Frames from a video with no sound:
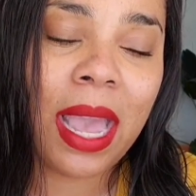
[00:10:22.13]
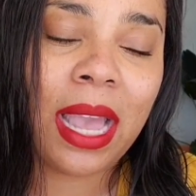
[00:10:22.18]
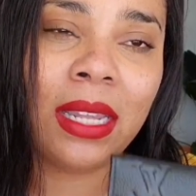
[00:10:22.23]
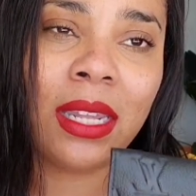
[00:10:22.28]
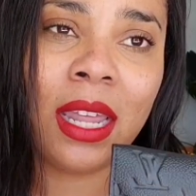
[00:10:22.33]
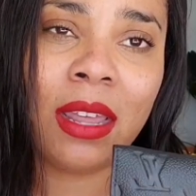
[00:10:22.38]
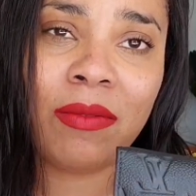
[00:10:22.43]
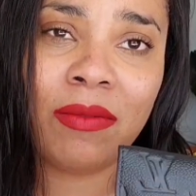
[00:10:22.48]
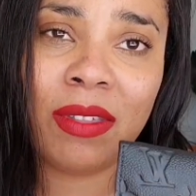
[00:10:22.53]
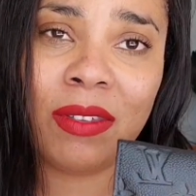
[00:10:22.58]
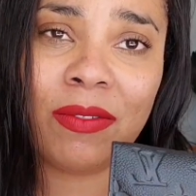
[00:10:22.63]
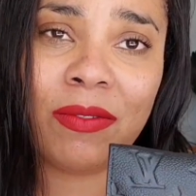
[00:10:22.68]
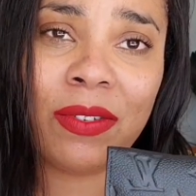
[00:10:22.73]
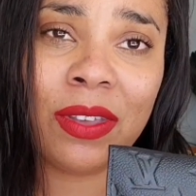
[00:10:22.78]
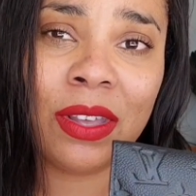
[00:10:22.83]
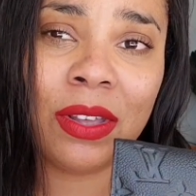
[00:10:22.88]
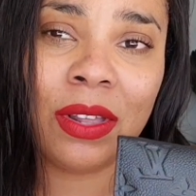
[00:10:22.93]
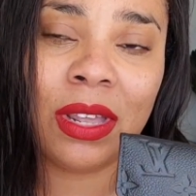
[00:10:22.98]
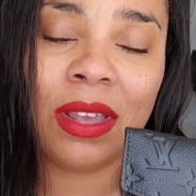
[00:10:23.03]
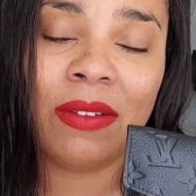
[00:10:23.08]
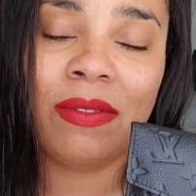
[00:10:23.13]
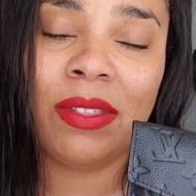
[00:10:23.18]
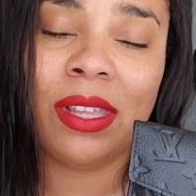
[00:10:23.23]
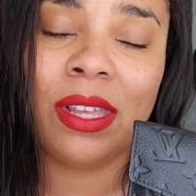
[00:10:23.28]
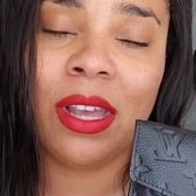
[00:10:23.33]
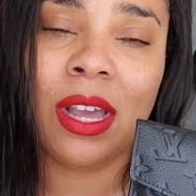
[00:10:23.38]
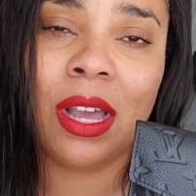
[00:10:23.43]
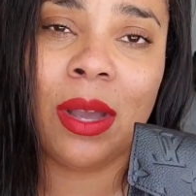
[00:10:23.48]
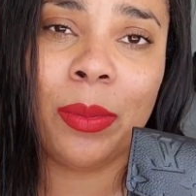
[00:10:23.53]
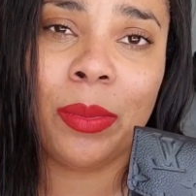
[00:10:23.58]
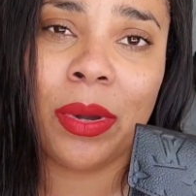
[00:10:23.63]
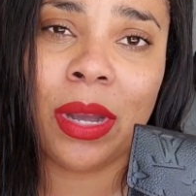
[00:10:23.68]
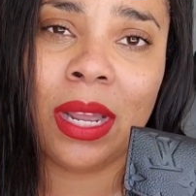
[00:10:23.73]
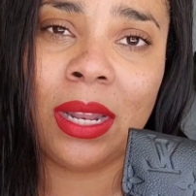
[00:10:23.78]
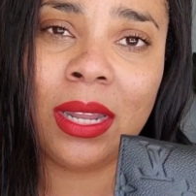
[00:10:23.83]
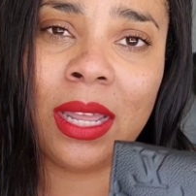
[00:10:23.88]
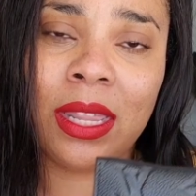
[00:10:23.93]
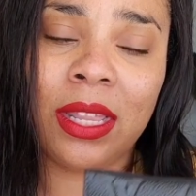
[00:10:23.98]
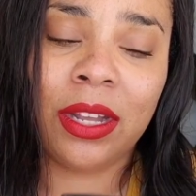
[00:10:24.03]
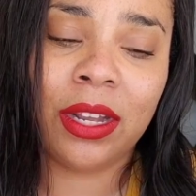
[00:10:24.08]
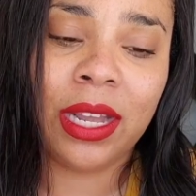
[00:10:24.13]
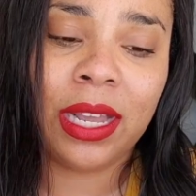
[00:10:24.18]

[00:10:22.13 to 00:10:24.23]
I love the feel of the Empreinte leather.